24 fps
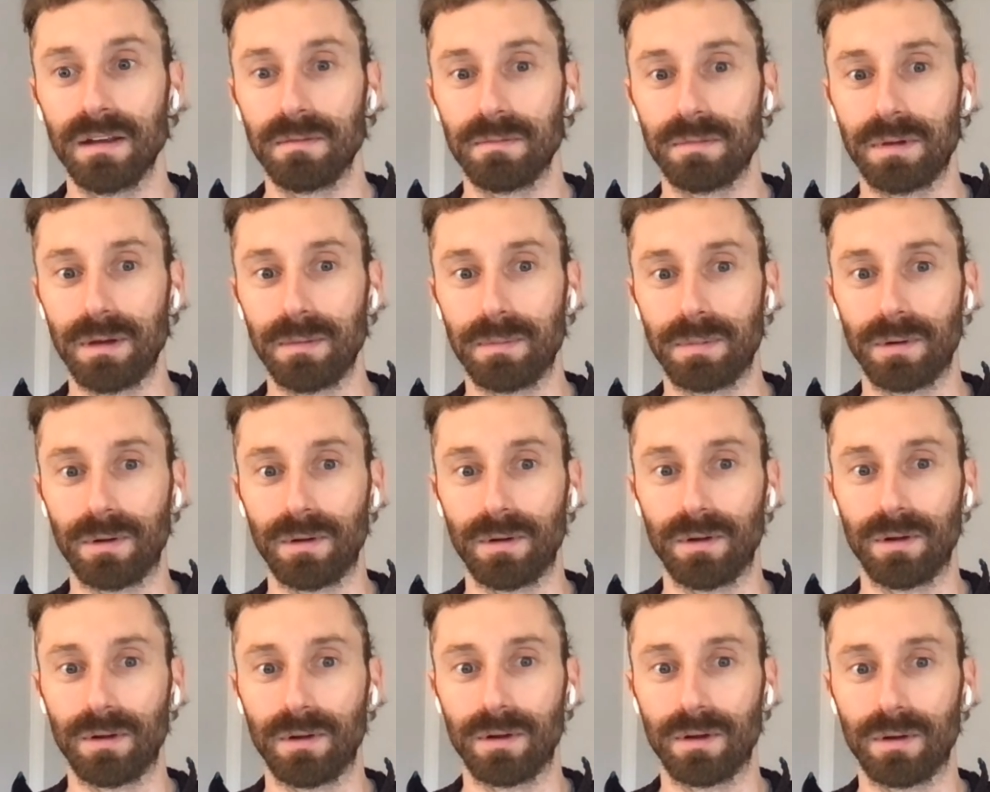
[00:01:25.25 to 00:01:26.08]

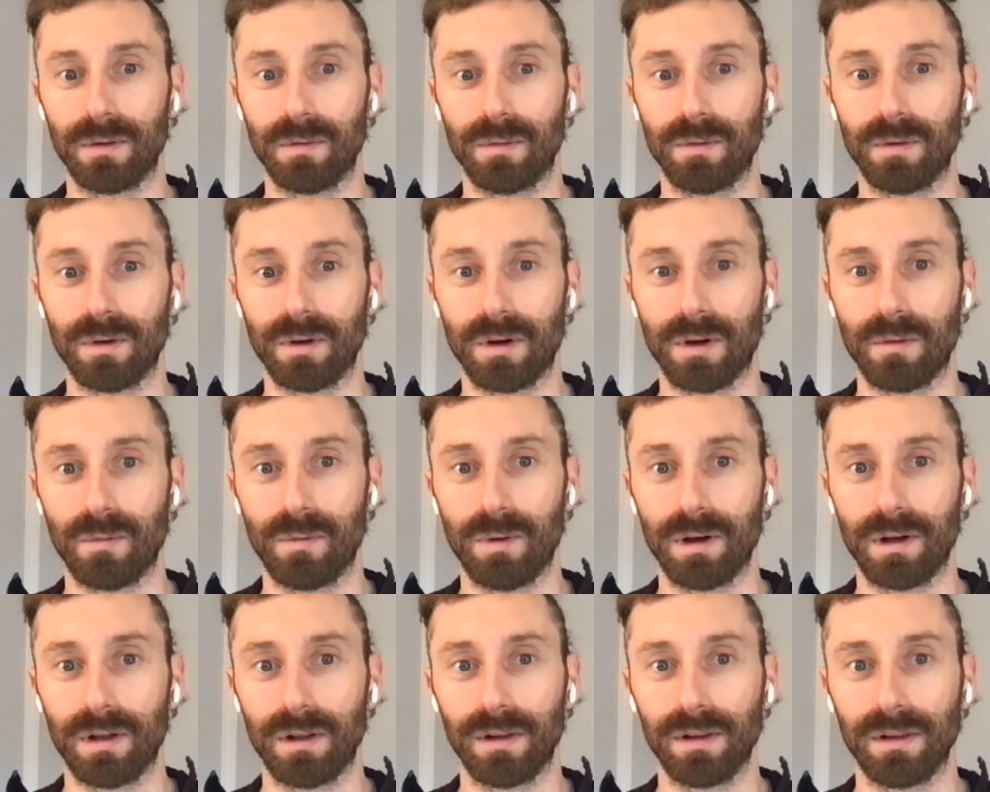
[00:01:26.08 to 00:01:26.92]
people
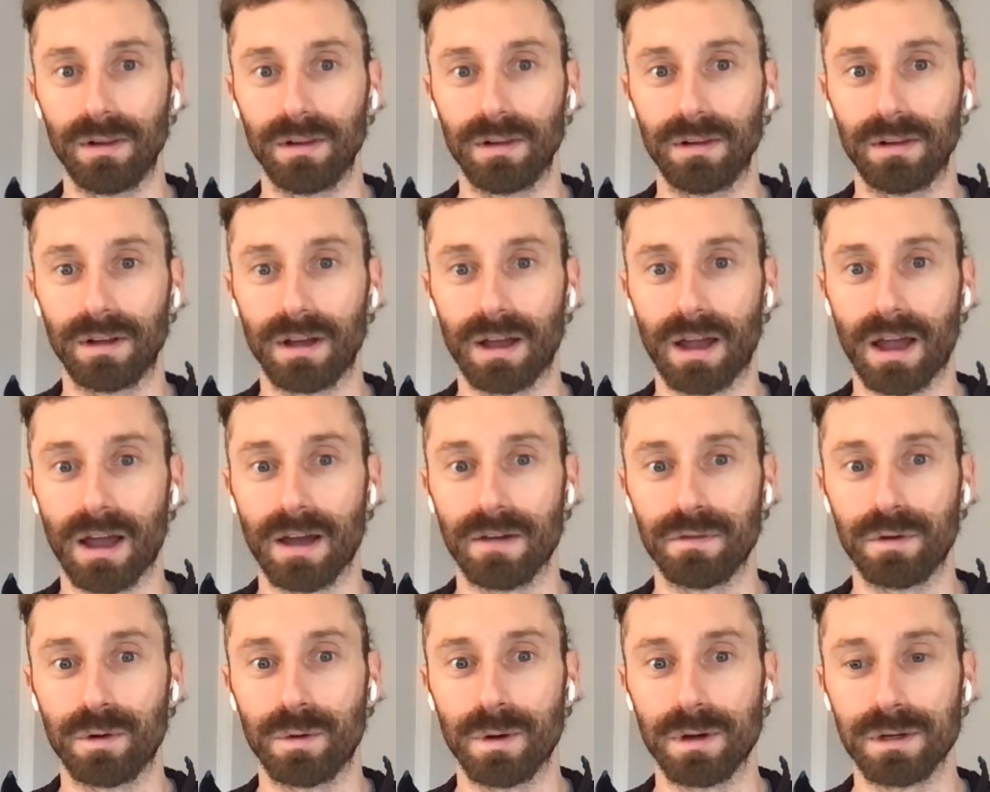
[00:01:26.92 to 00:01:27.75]
will
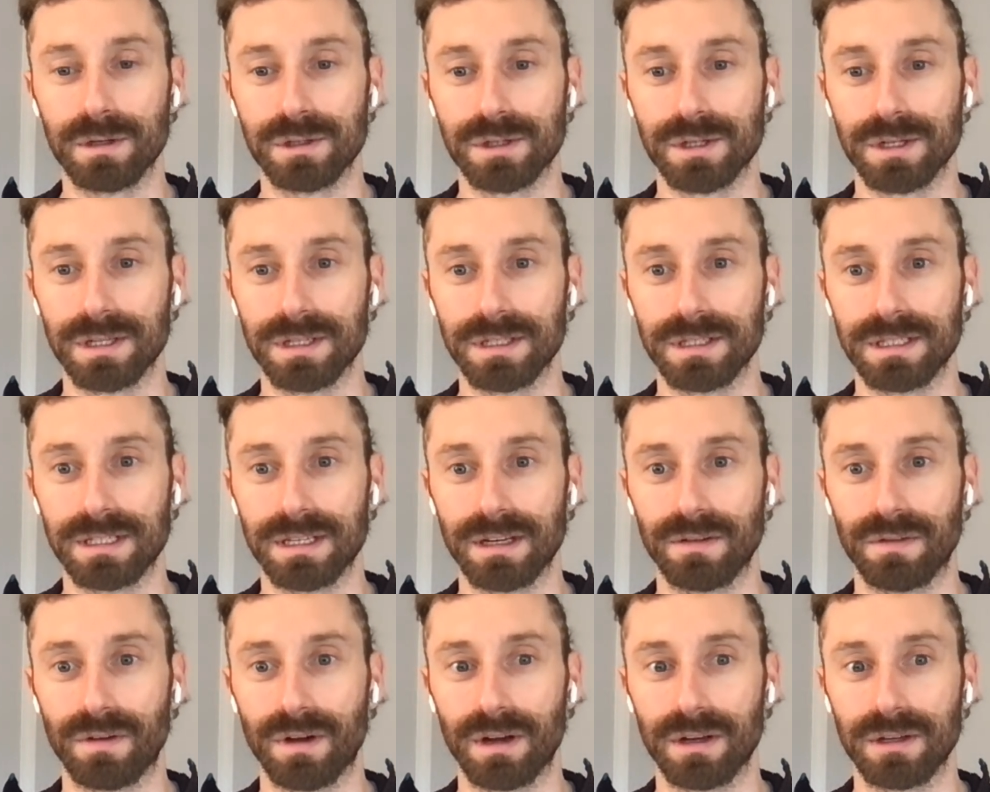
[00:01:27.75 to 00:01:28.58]
have questions
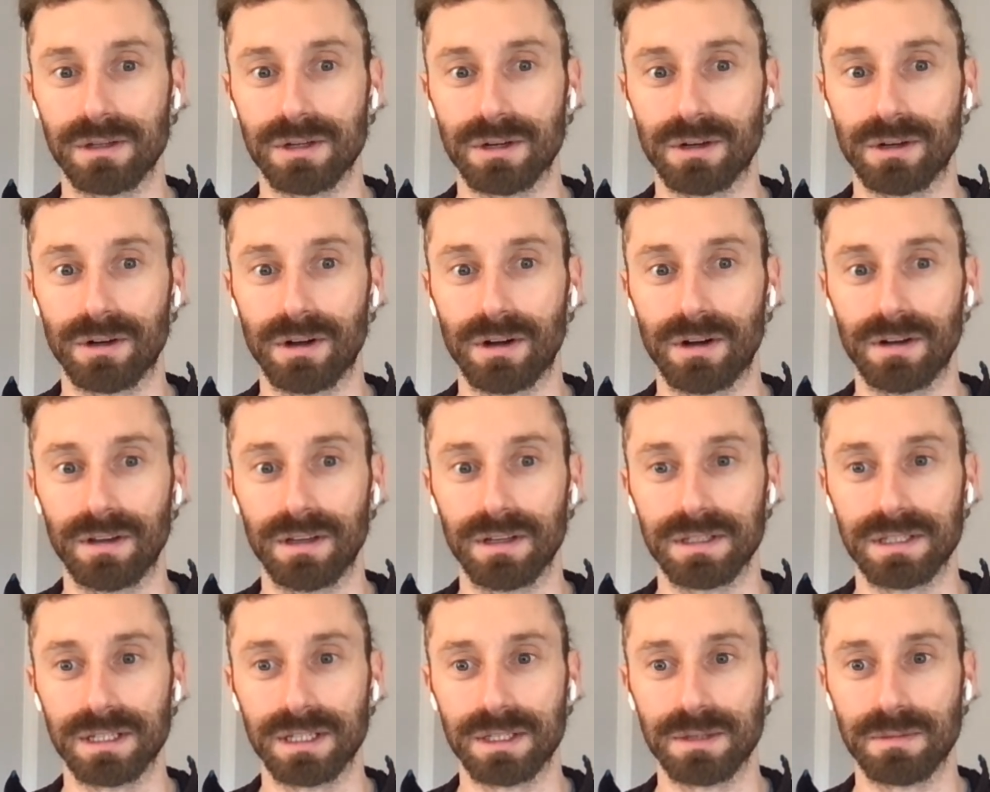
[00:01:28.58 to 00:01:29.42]
if I turn on
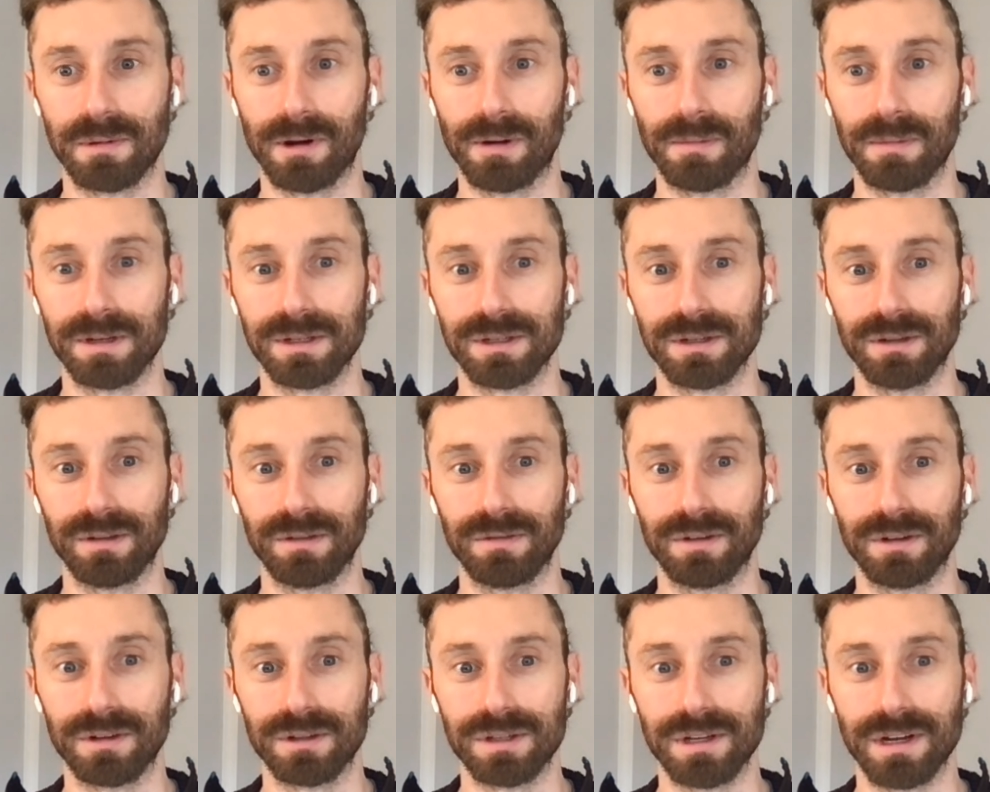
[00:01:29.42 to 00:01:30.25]
this experimental
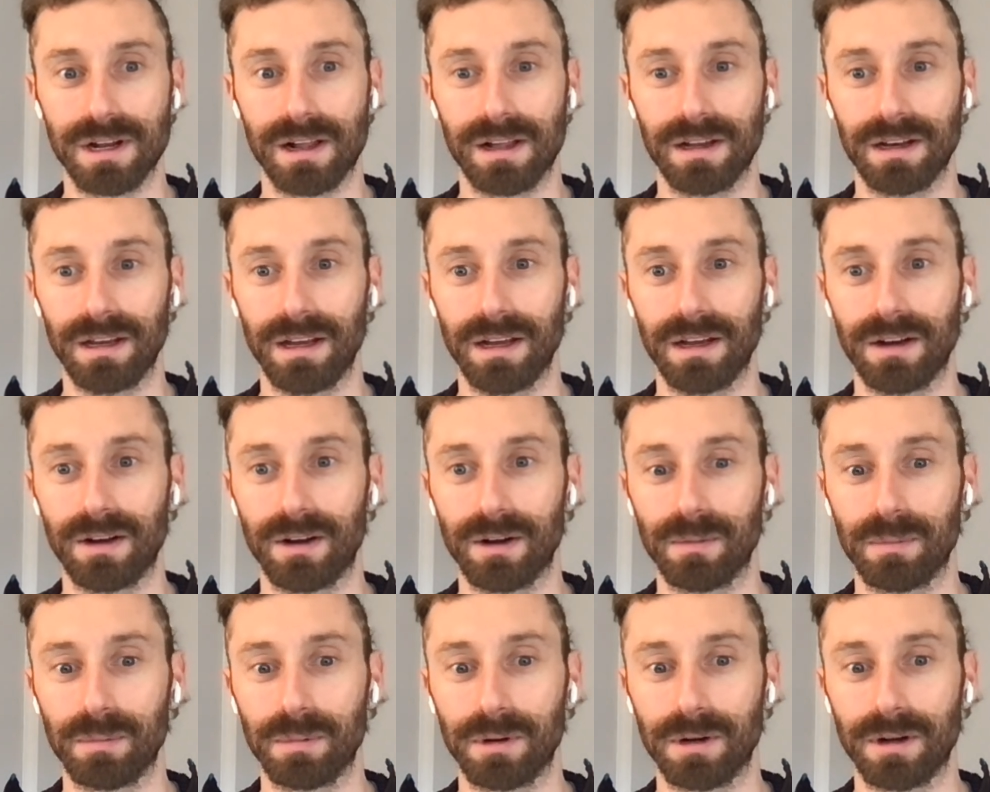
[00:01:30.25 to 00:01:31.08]
functionality in
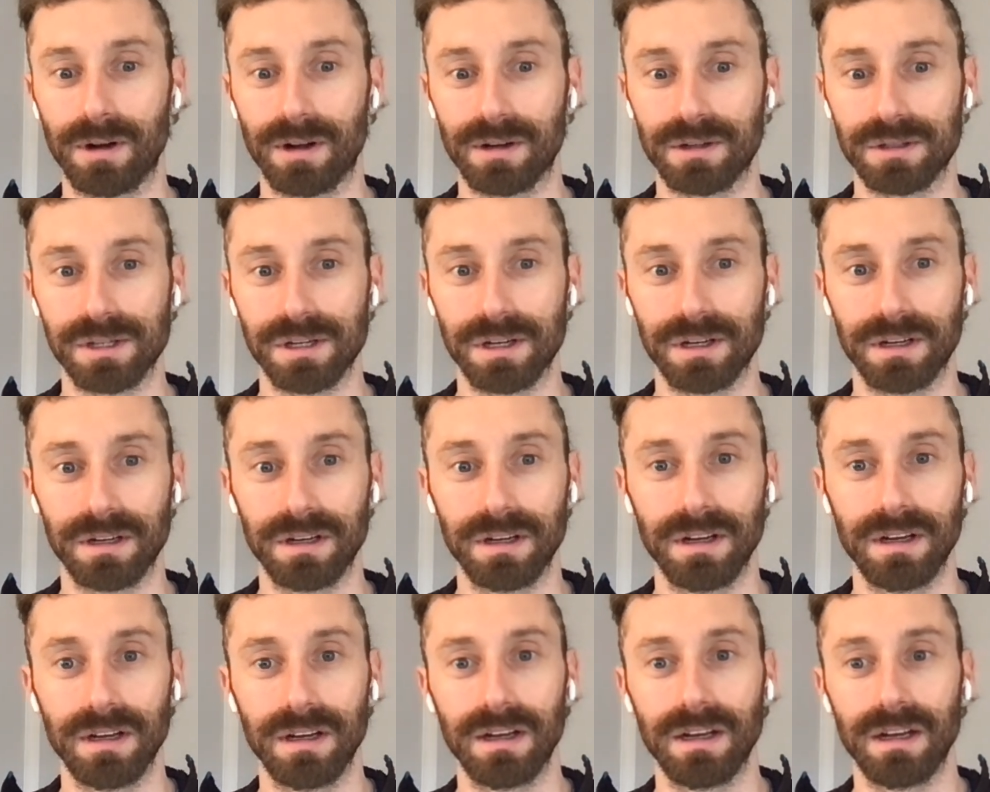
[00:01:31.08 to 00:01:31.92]
our production
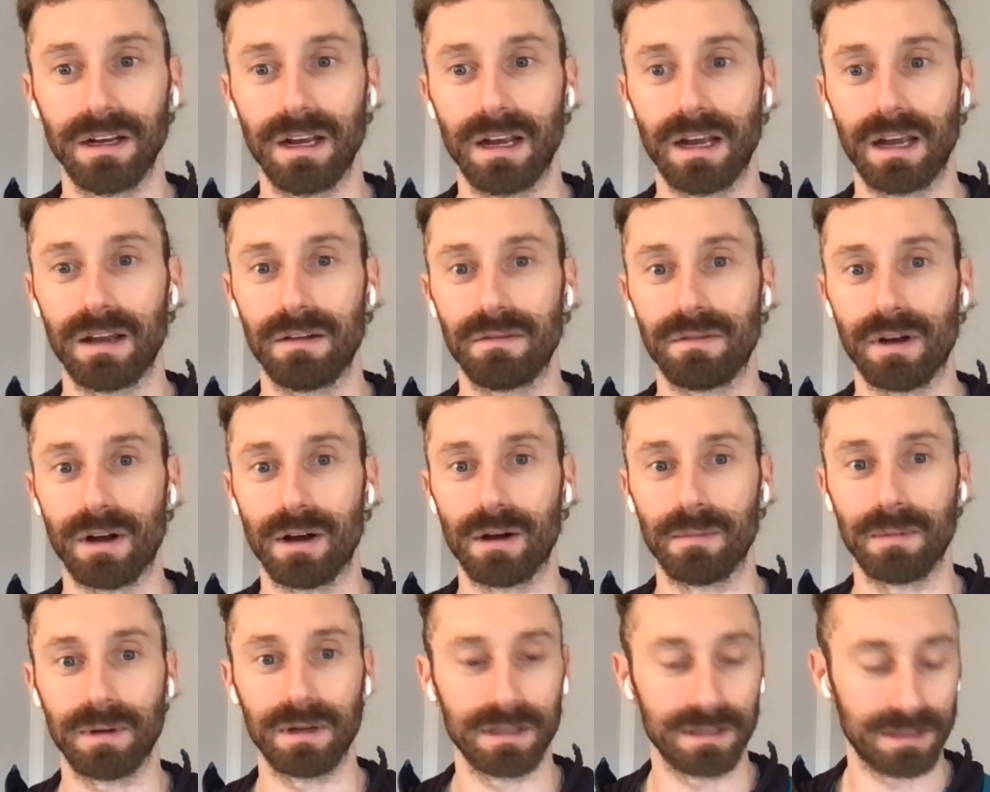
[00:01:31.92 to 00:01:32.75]

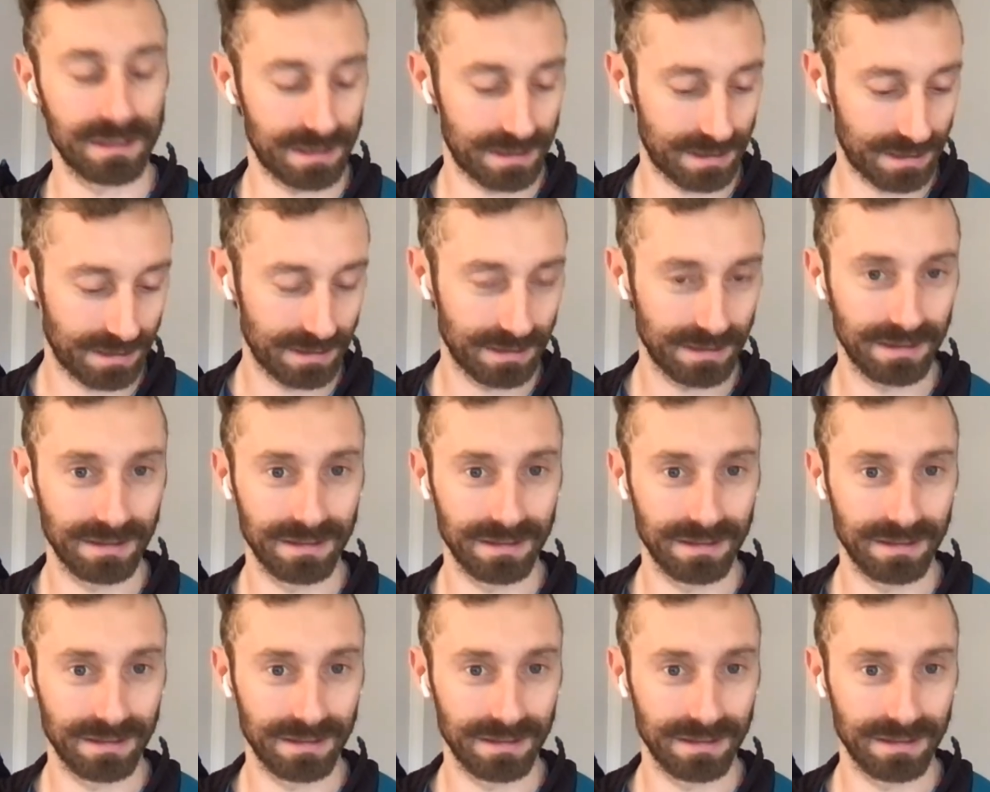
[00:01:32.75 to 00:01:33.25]
environments.